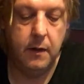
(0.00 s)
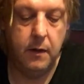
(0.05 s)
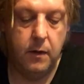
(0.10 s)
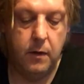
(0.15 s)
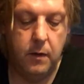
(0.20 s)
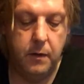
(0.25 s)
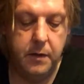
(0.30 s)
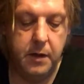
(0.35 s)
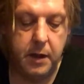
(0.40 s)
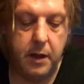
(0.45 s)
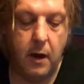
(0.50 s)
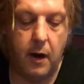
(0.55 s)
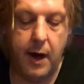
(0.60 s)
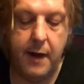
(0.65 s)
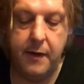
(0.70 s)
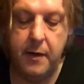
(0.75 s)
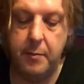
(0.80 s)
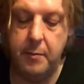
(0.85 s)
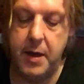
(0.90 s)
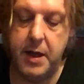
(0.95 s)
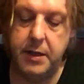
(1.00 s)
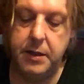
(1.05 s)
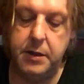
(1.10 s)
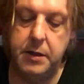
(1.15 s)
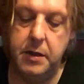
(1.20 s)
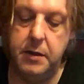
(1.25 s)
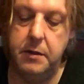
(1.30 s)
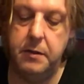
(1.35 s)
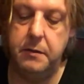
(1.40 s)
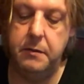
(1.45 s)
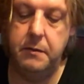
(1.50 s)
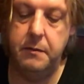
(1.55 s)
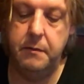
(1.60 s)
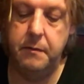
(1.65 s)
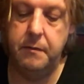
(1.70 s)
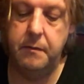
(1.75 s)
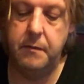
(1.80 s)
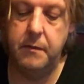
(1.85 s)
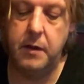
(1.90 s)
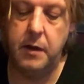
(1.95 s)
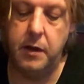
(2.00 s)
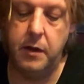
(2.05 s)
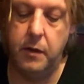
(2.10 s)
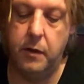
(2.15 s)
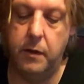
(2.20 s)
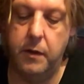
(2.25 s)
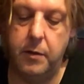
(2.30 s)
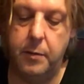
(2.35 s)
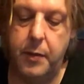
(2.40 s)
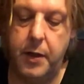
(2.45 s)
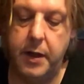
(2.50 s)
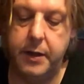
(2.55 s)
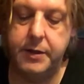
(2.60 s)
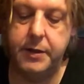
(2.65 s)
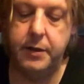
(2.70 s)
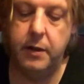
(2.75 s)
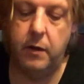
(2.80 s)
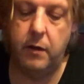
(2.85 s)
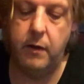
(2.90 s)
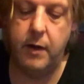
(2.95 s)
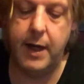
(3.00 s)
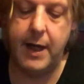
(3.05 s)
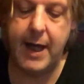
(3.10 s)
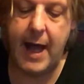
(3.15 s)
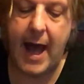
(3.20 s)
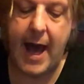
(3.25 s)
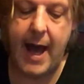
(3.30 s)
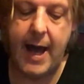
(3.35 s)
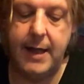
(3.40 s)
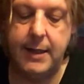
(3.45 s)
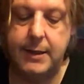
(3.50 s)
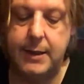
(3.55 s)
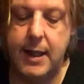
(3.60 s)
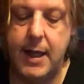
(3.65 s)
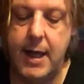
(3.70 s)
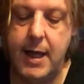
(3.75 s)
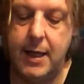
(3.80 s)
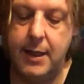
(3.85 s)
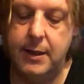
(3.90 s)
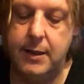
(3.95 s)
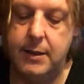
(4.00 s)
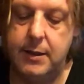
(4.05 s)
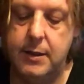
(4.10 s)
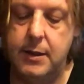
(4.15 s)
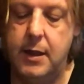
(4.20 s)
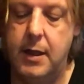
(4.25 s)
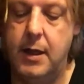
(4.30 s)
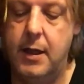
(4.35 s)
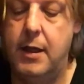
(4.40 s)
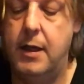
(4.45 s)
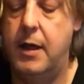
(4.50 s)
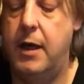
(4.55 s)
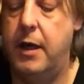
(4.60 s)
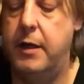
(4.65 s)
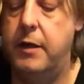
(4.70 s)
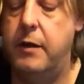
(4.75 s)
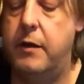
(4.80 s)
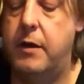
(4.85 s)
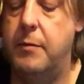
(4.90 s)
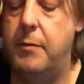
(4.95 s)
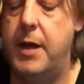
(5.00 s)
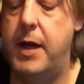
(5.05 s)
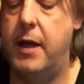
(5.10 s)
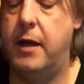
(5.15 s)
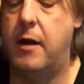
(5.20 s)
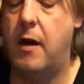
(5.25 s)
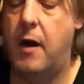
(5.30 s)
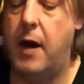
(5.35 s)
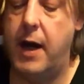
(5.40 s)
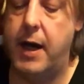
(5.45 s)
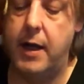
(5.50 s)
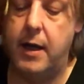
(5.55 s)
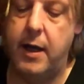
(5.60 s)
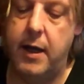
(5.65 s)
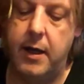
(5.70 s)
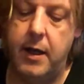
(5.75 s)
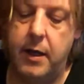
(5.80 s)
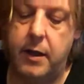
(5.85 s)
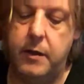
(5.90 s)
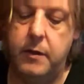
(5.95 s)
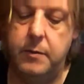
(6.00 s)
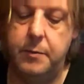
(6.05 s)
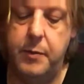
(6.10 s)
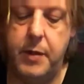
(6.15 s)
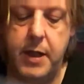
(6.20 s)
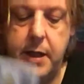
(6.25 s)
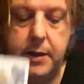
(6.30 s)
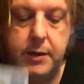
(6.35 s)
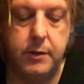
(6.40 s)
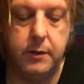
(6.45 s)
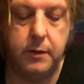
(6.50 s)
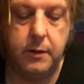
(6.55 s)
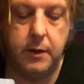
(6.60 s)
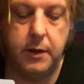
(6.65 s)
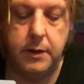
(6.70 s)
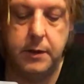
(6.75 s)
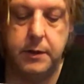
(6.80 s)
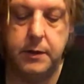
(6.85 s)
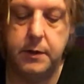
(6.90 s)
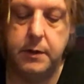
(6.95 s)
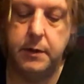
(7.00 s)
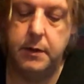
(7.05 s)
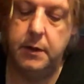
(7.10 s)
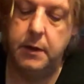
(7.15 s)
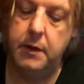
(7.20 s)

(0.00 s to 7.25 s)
or the guy that meets you, you're the person that already has kids, and you can meet a guy, and it could be a Taurus